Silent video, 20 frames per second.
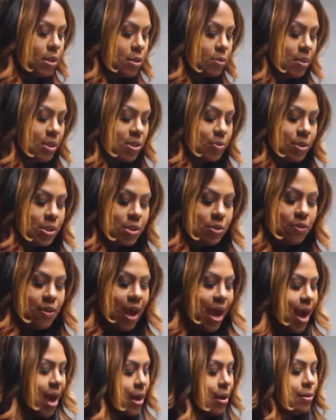Once we do
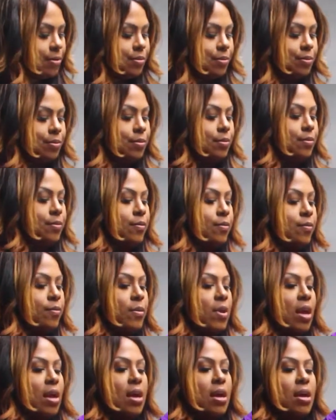that,
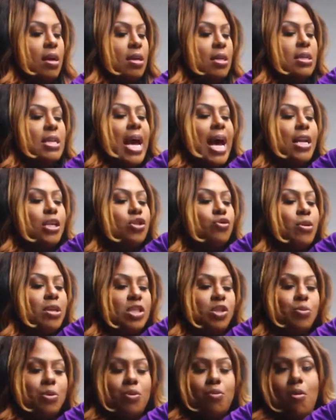not
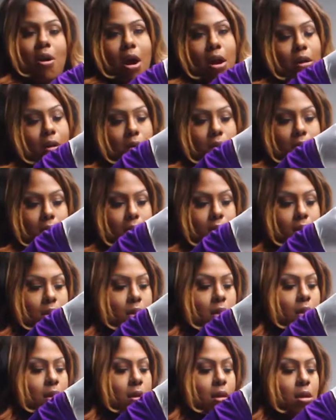drench with water,
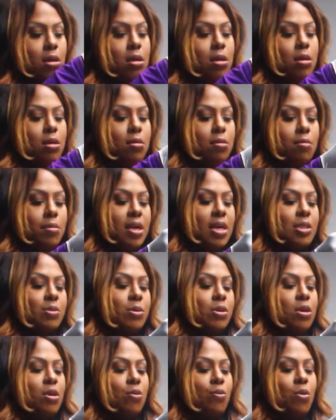because
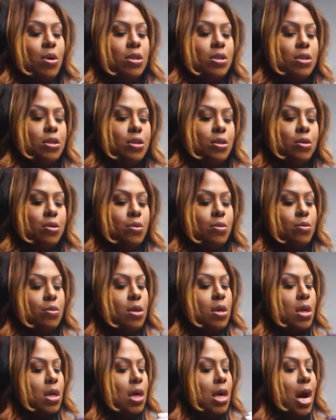we don't want to
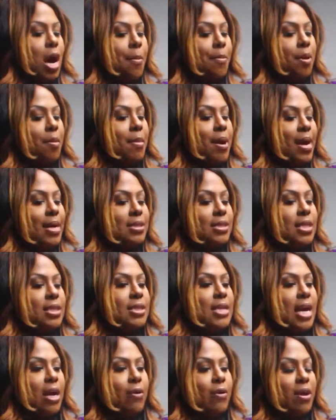compromise the
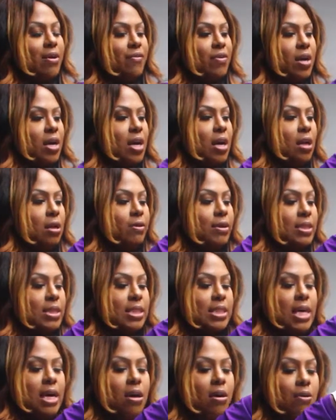integrity of the color
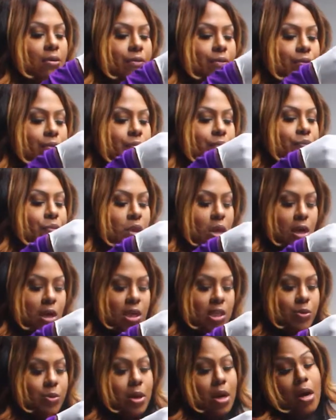itself,
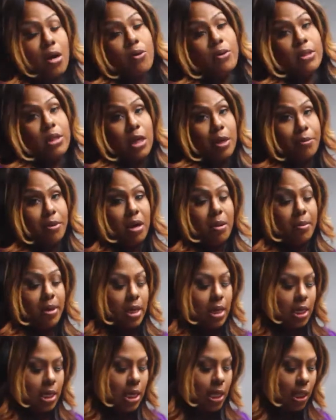because we are using a
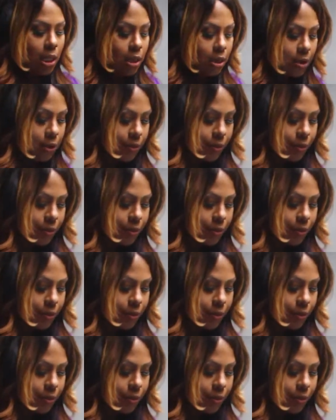permanent color.